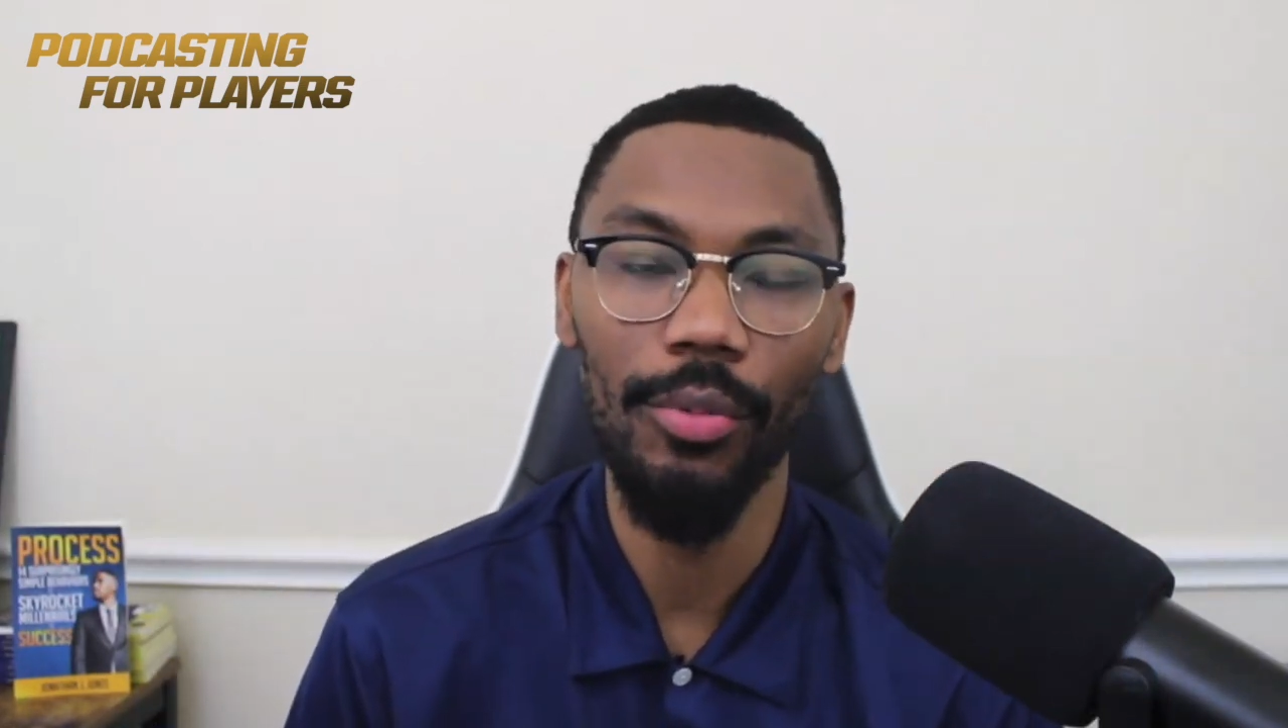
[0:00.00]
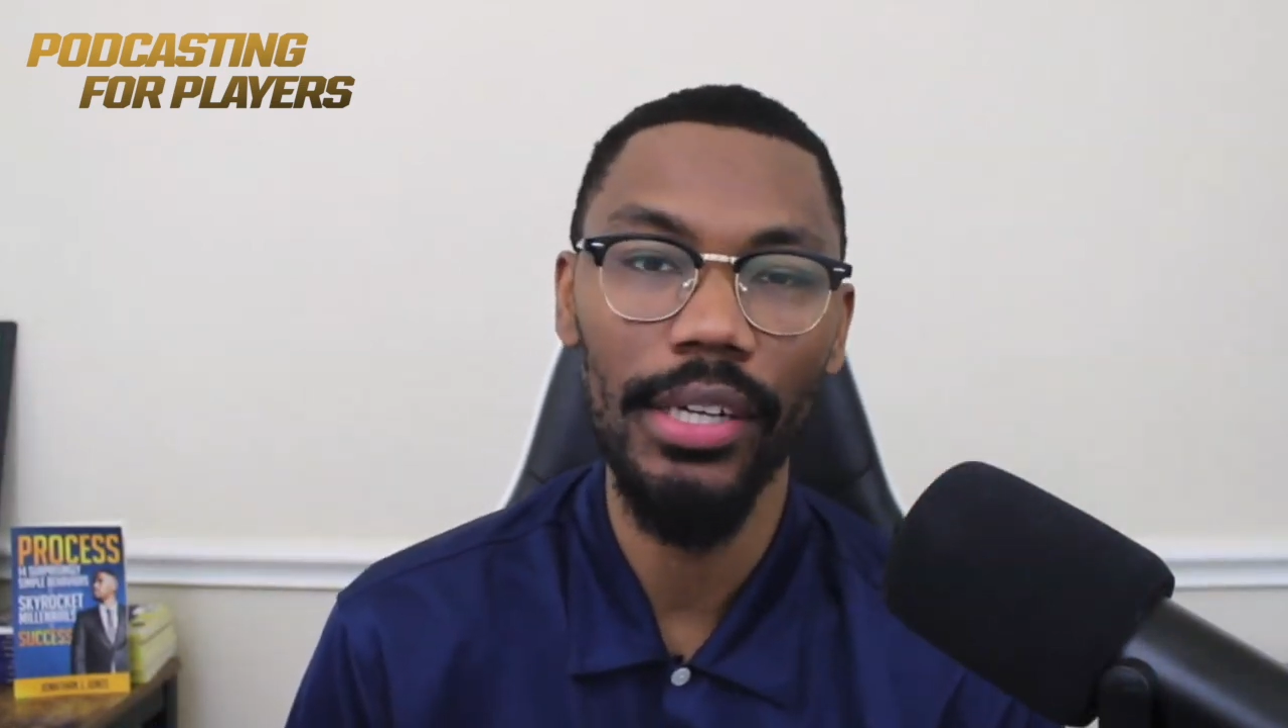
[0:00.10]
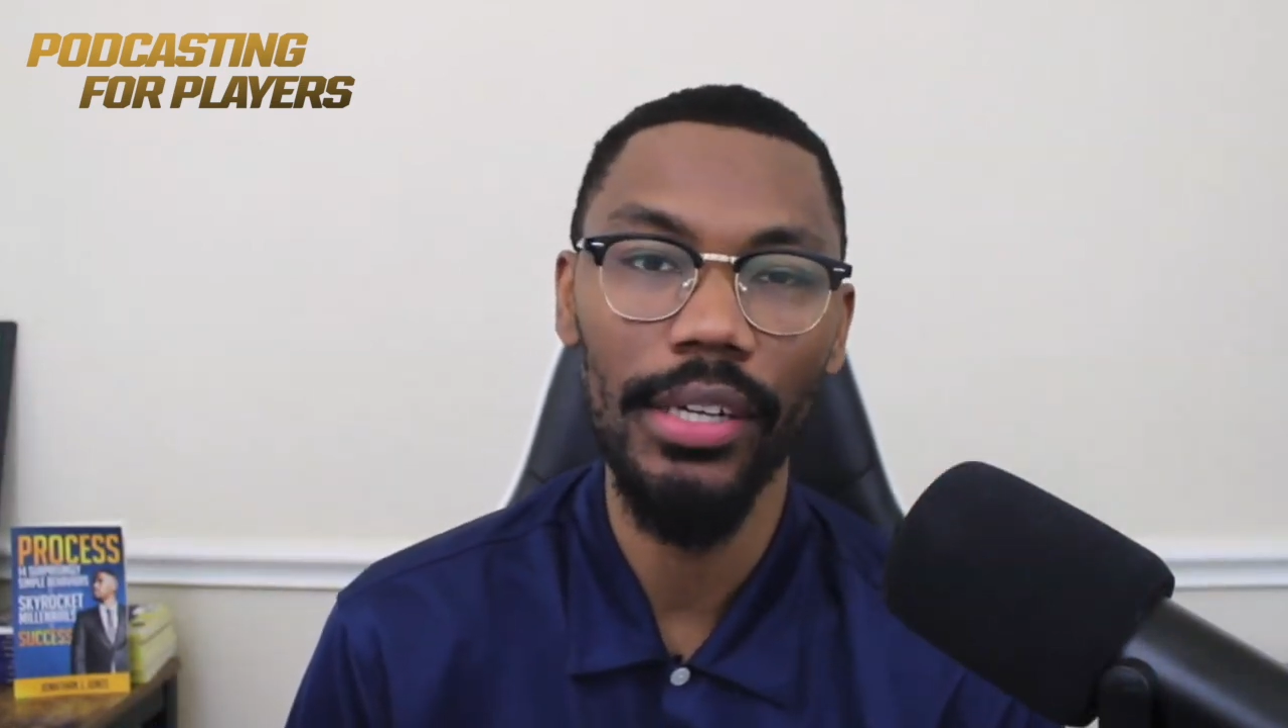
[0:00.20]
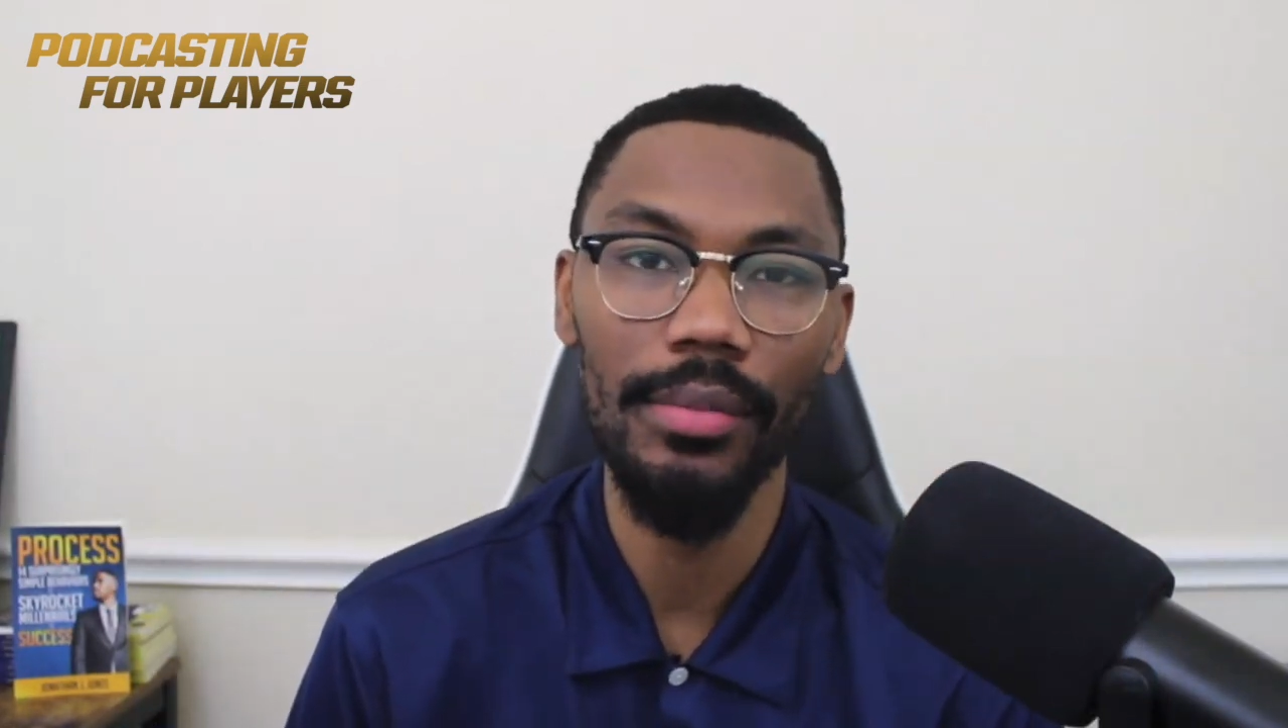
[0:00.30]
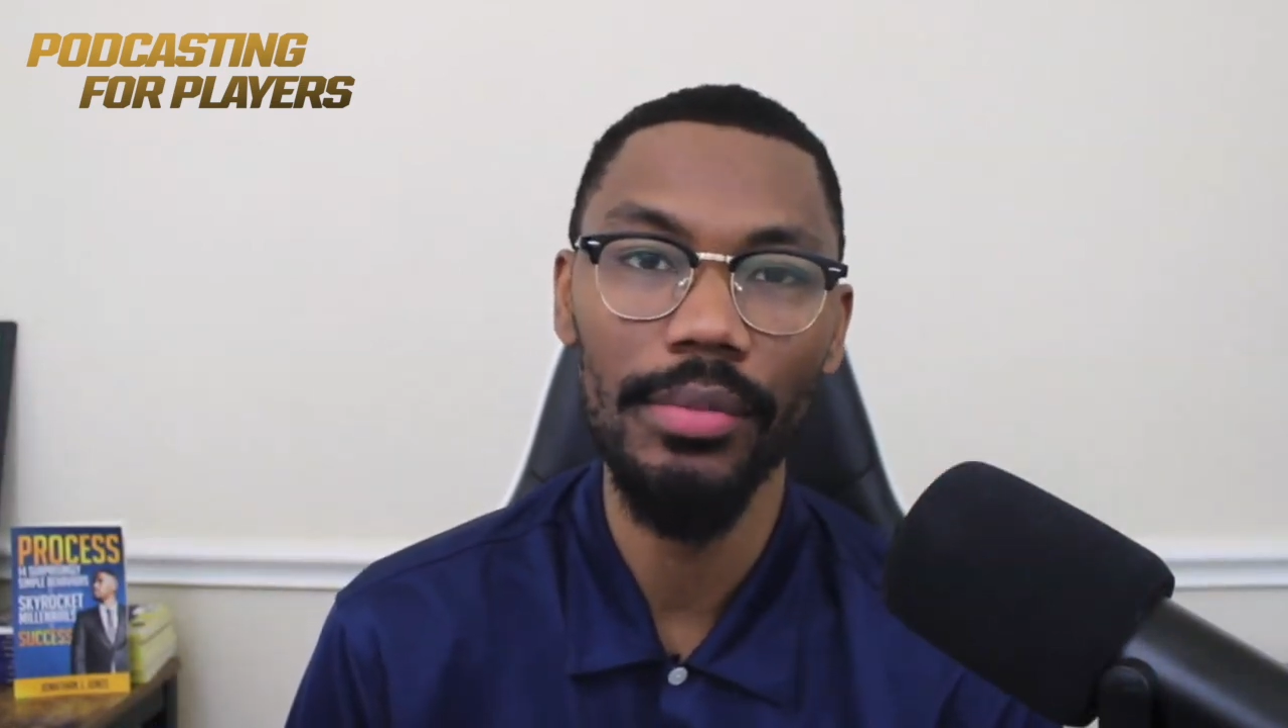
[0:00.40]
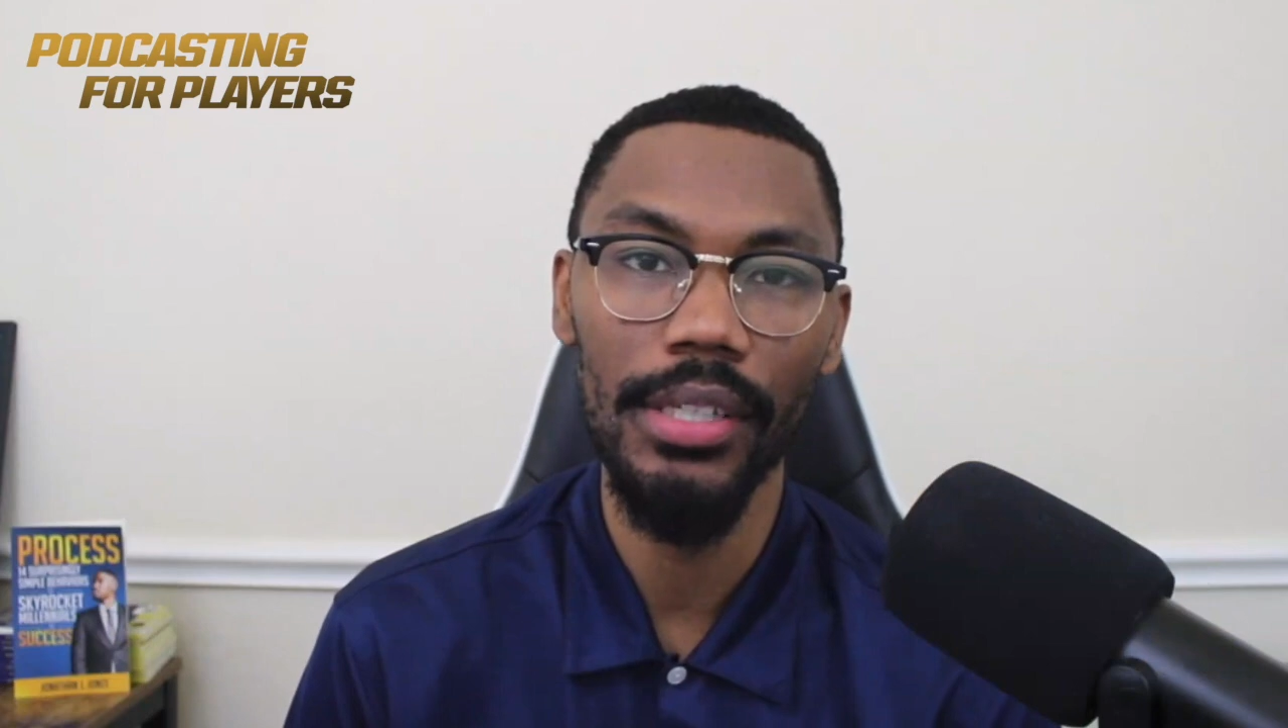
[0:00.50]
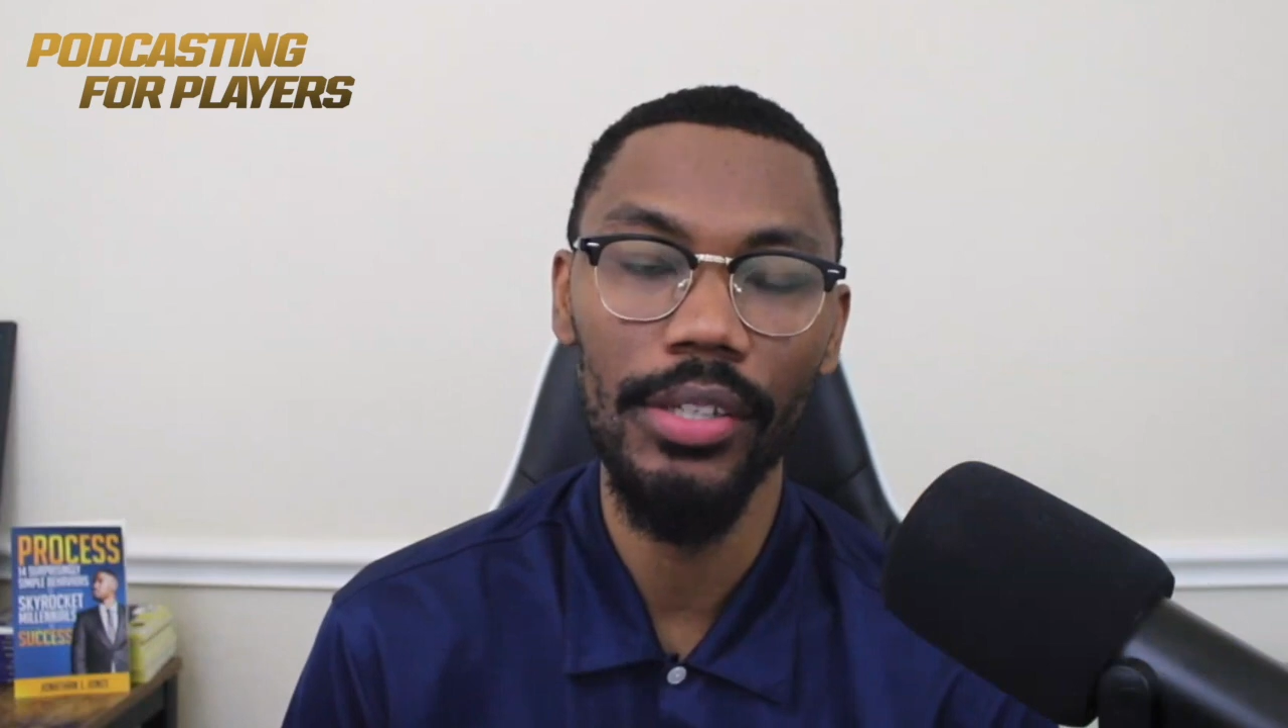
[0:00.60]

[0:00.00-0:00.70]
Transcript: when it comes to